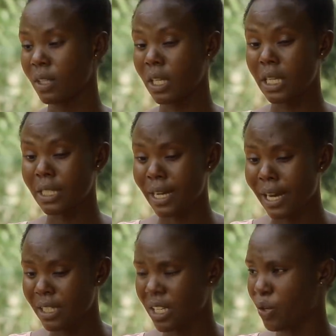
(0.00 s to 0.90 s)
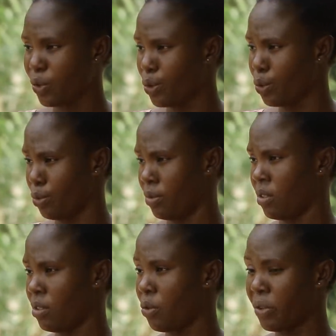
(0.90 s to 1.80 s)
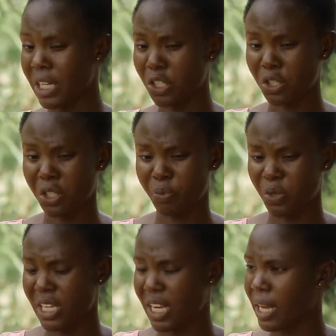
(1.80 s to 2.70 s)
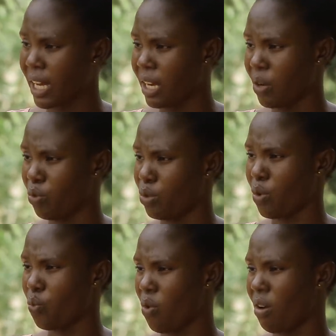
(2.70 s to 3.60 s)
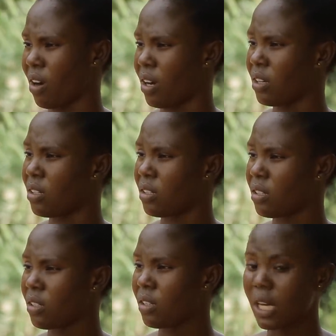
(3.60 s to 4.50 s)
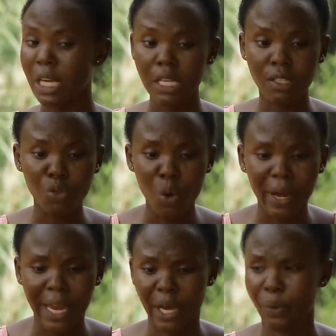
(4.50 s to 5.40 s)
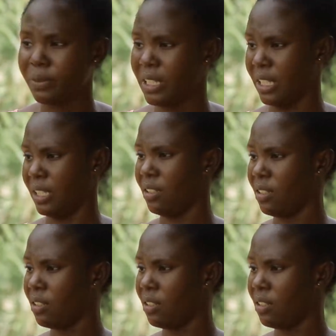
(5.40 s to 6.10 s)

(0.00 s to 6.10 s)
Didn't I tell you your relationship with Ekene will not work? It's not healthy.